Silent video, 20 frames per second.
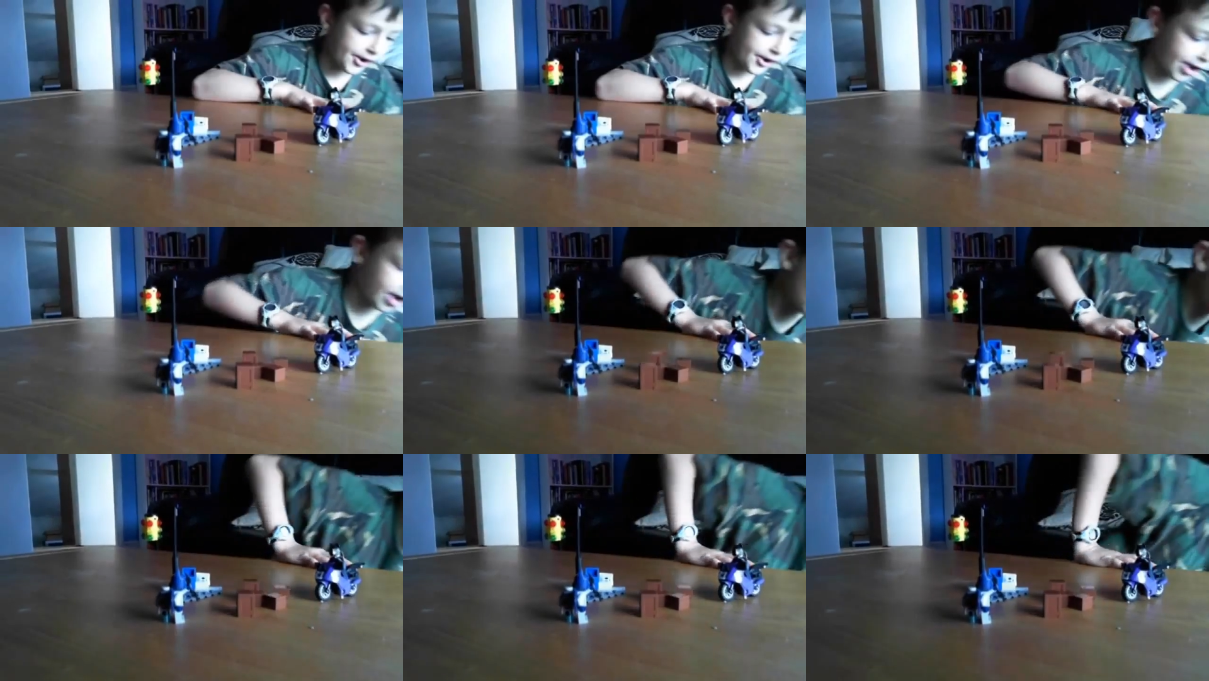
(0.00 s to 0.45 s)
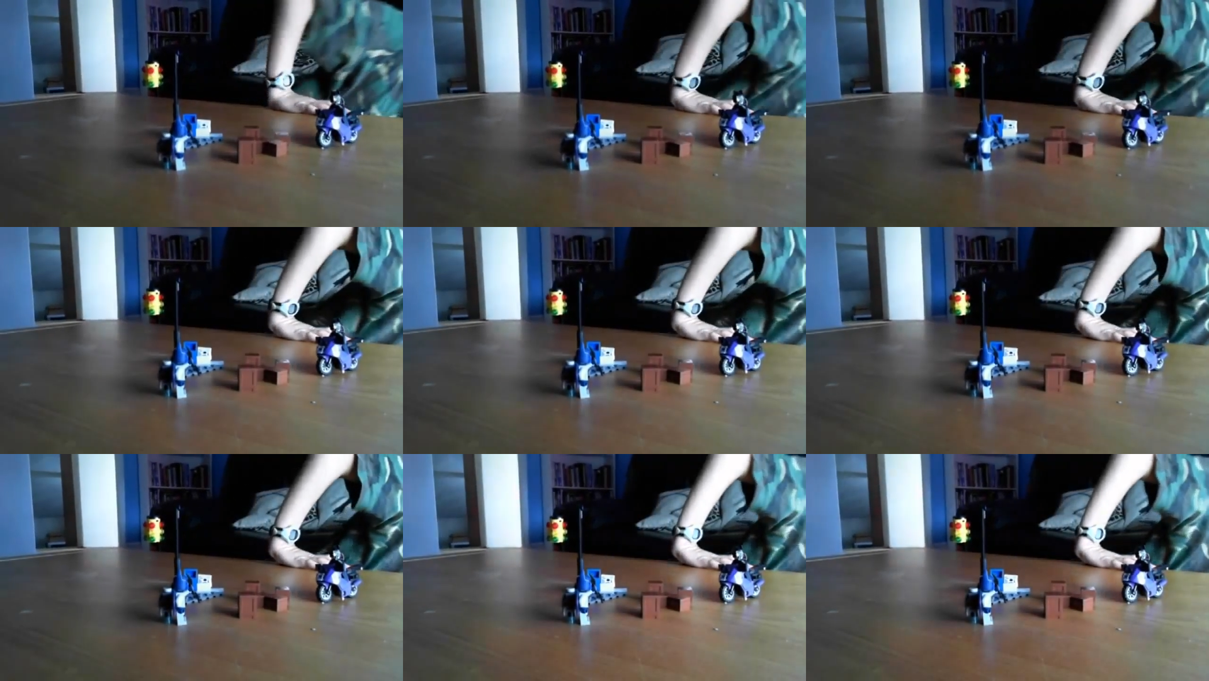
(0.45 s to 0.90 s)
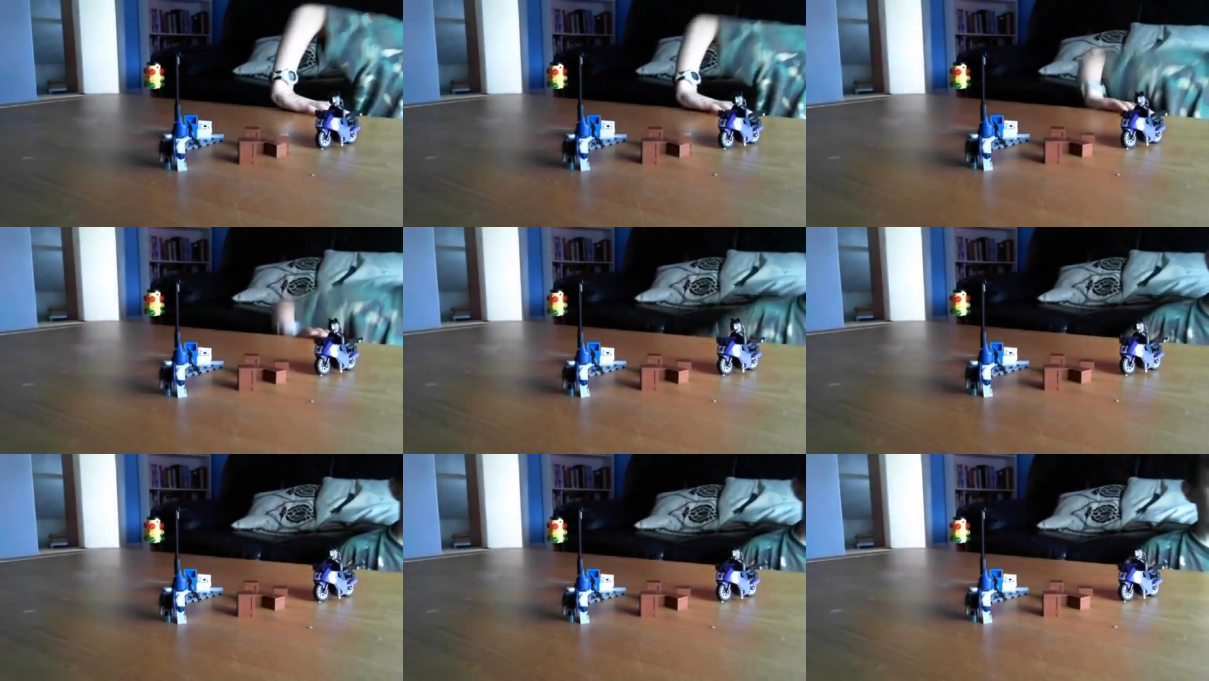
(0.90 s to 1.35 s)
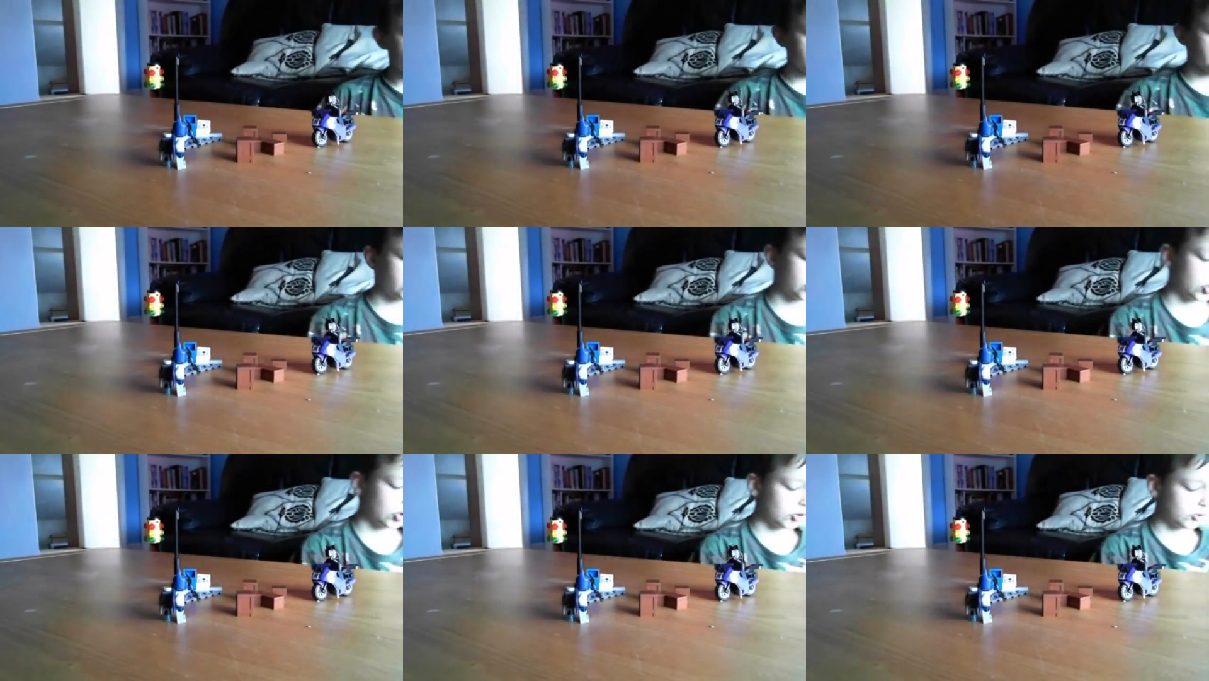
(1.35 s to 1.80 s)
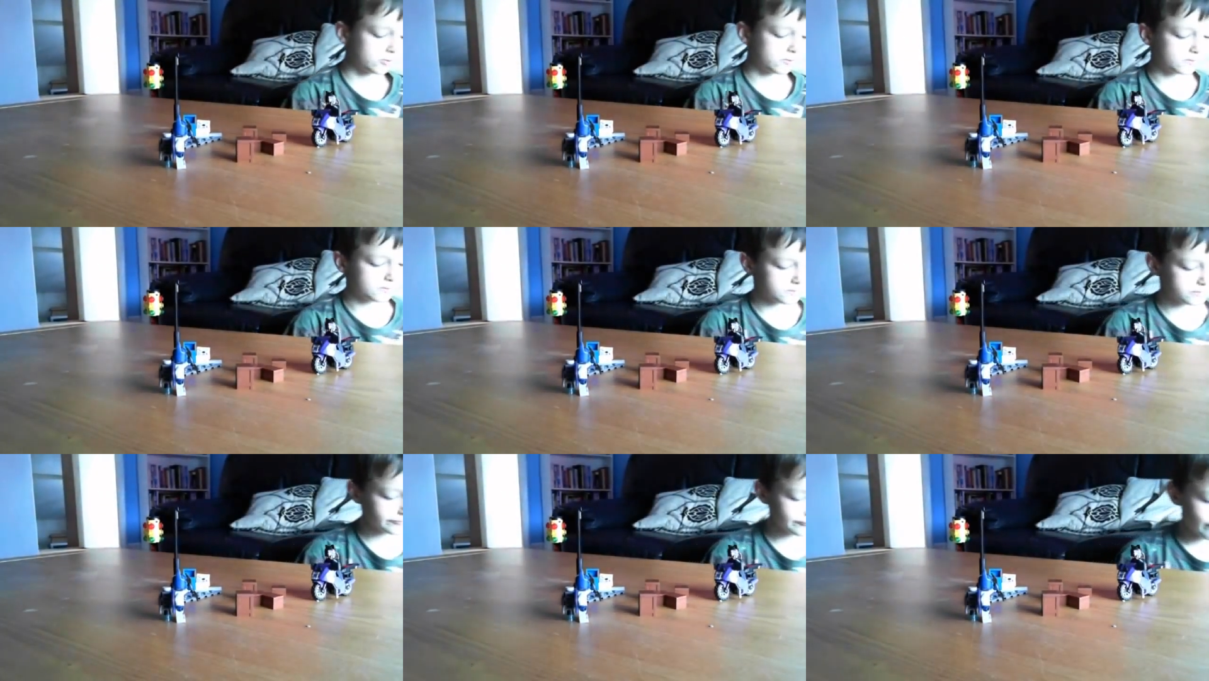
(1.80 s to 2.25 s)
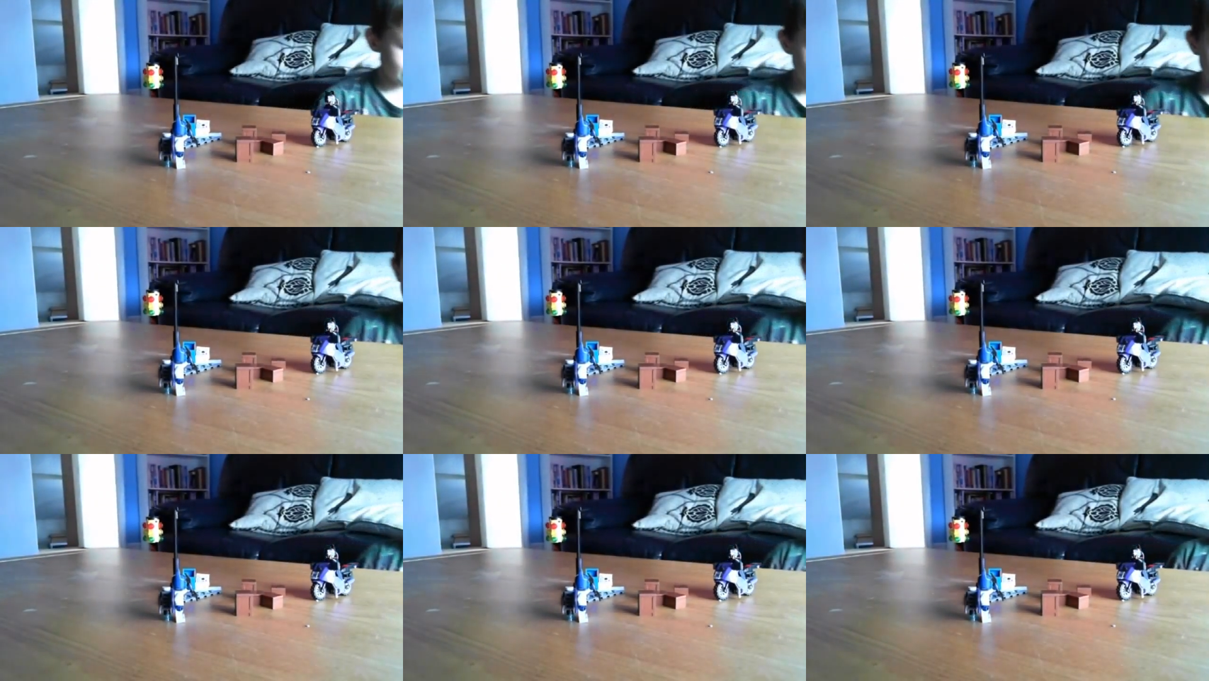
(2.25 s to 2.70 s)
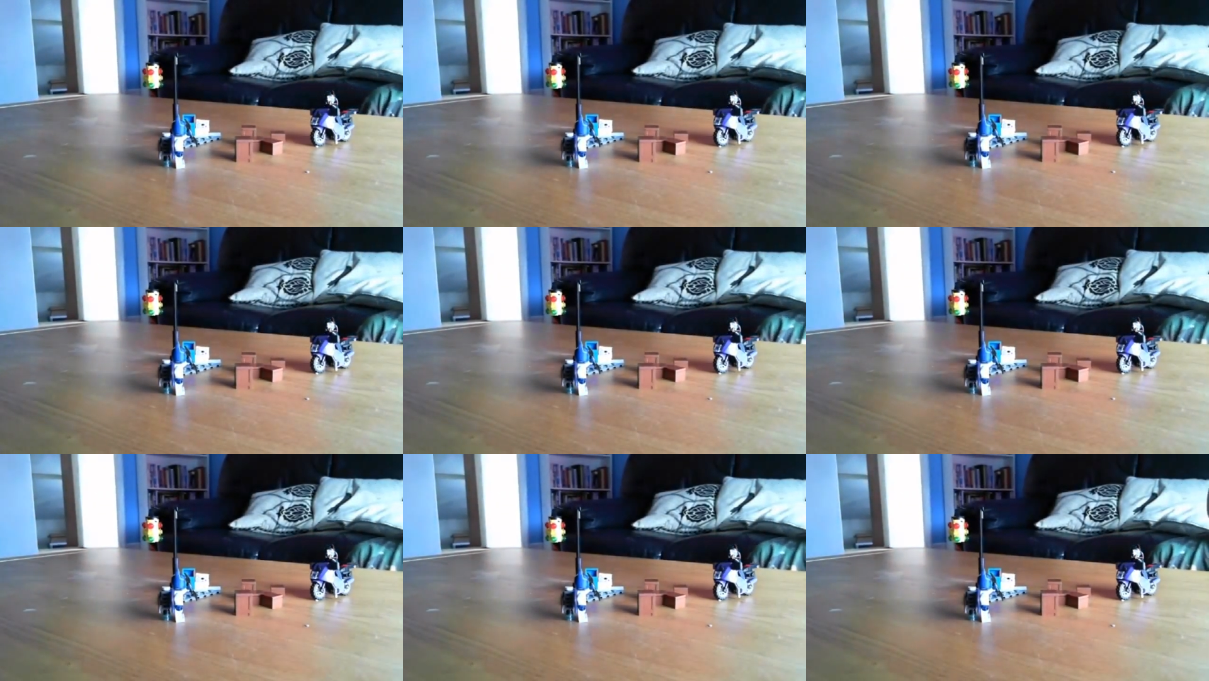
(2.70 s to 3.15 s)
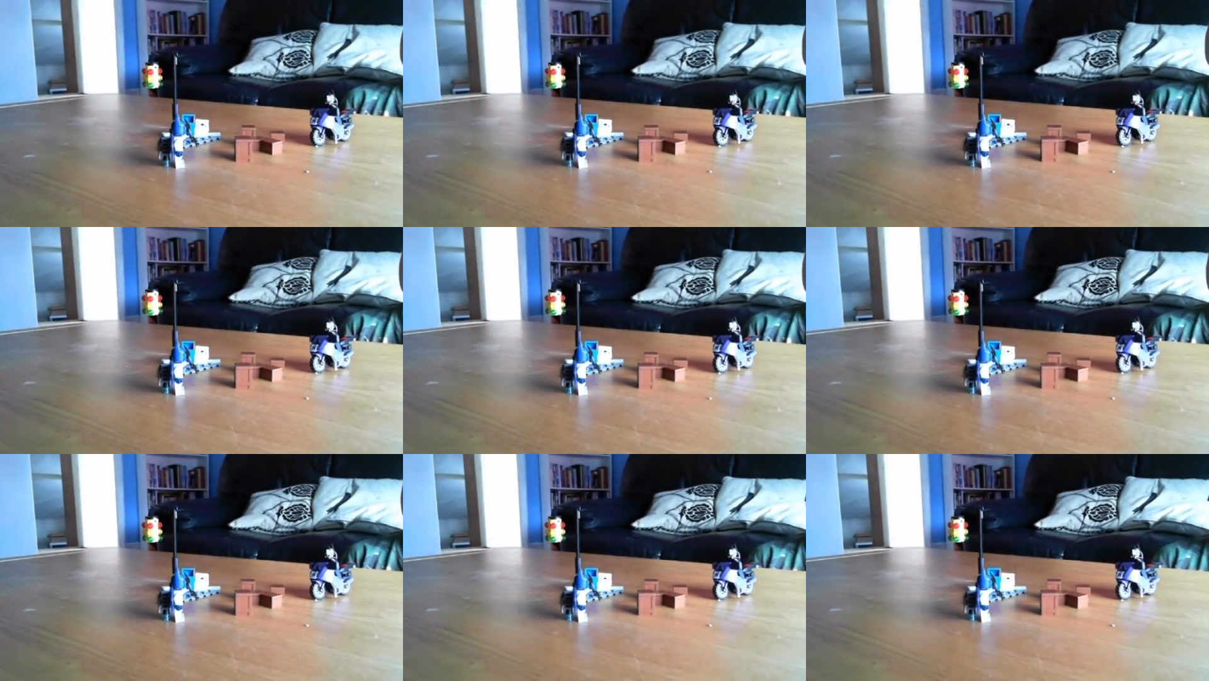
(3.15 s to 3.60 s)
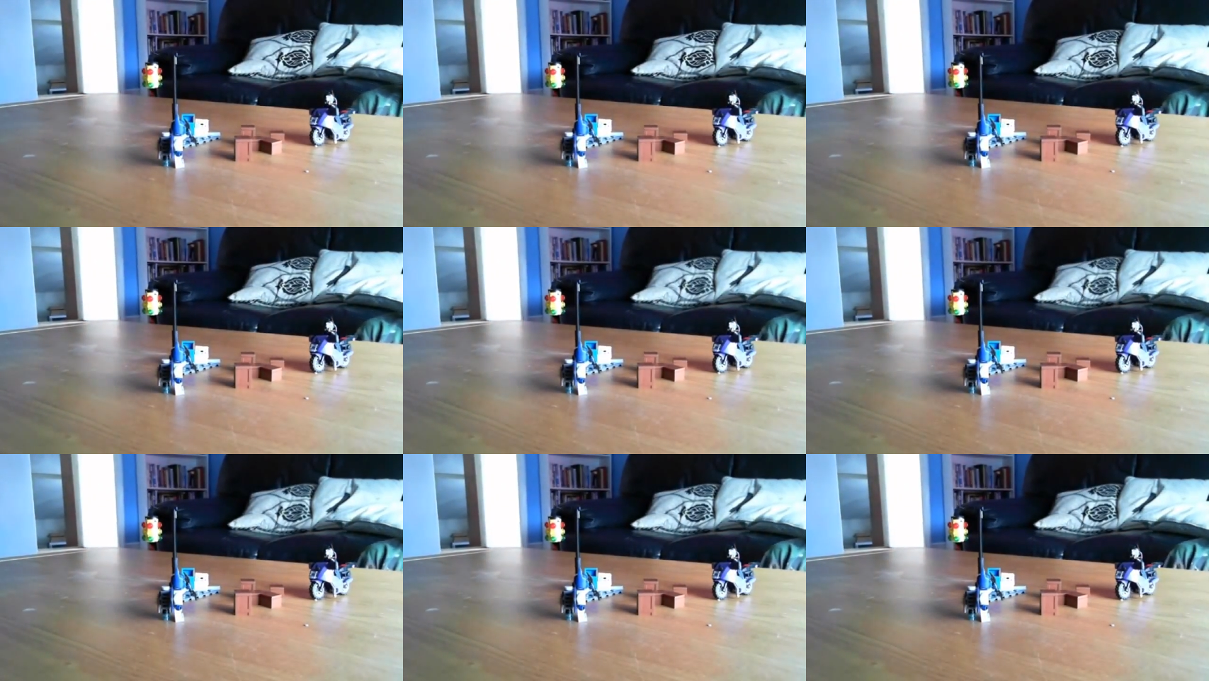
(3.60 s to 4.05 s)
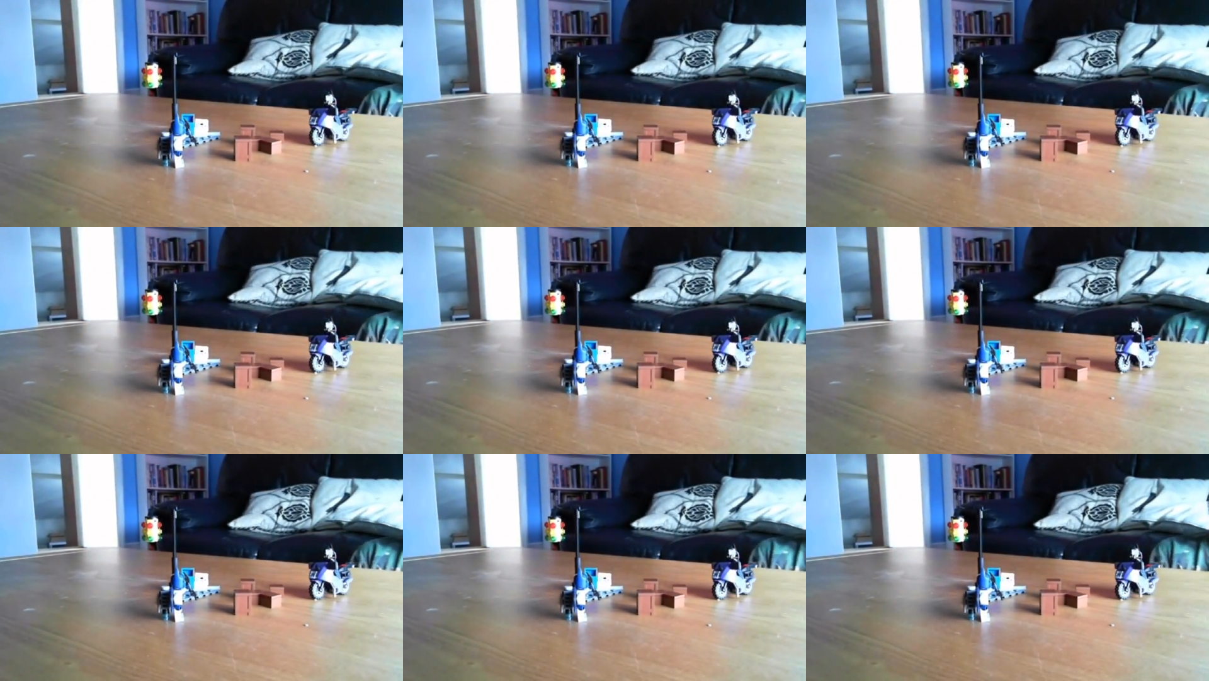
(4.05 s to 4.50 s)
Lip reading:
(no speaker visible)